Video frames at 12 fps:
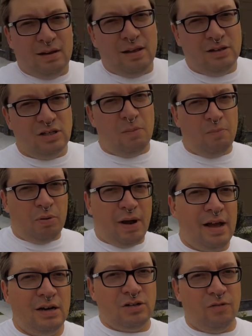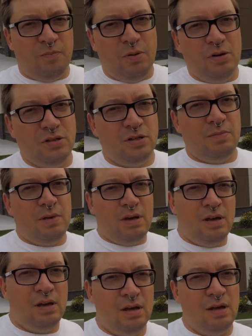there's a branch of Buddhism
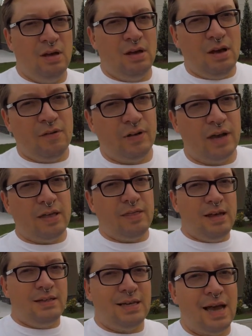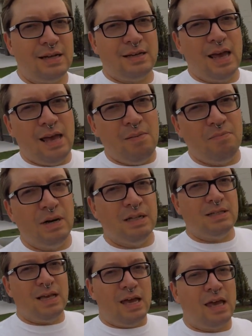I forget the exact name, but
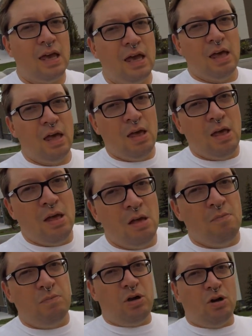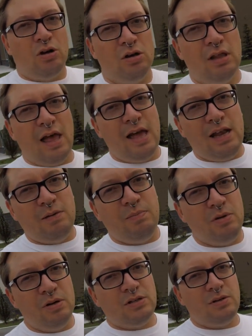it's like Pure Land
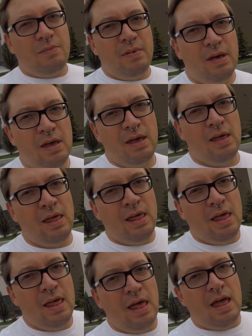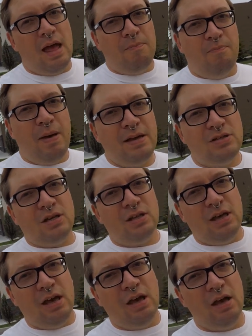Buddhism. And
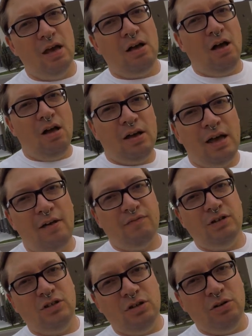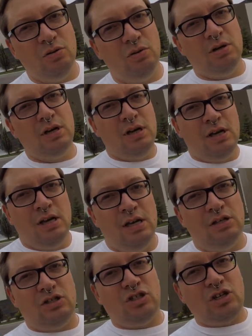basically, all you have to do
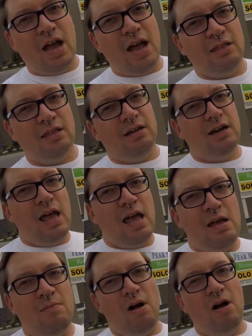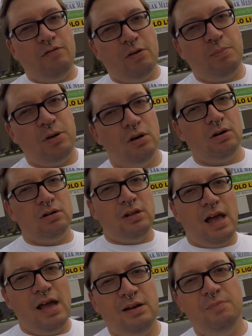is chant the name of the Pure
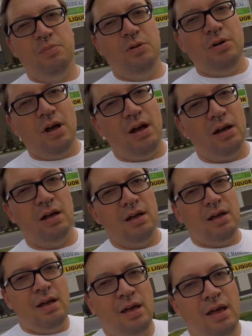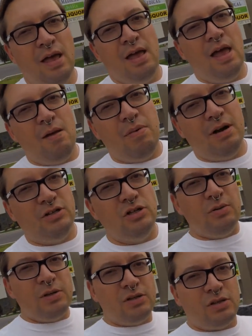Land Buddha. And by
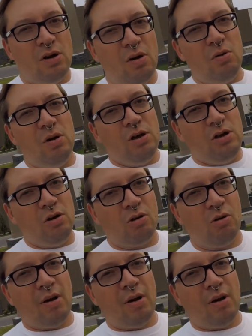doing so, you're